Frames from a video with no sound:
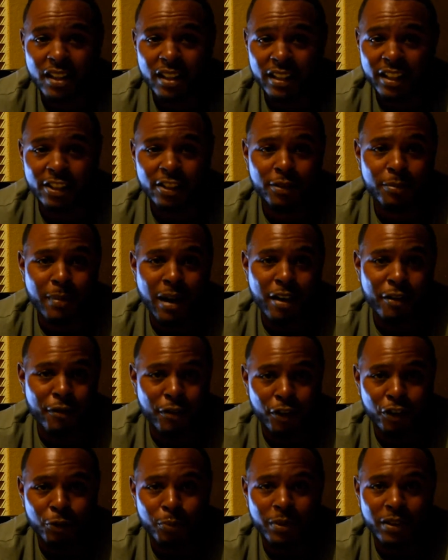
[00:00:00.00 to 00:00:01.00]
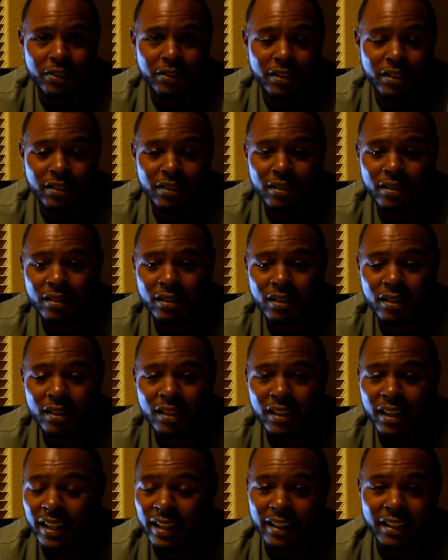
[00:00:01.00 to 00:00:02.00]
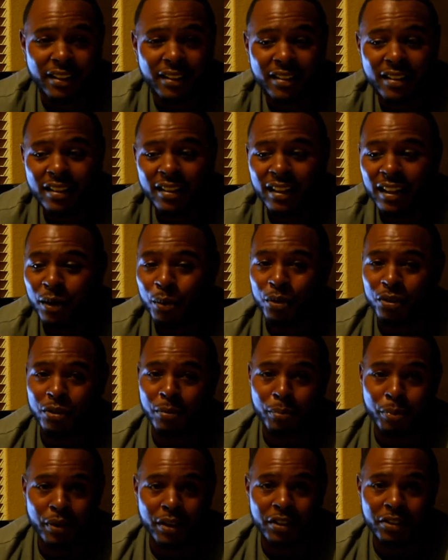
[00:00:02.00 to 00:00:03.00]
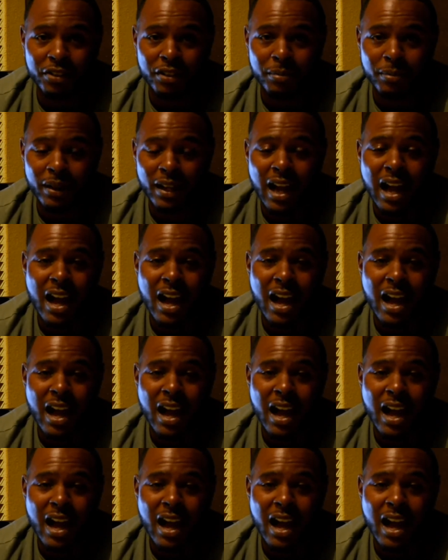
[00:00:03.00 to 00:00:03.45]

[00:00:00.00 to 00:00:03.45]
This is my first business, and it was a breeze to me.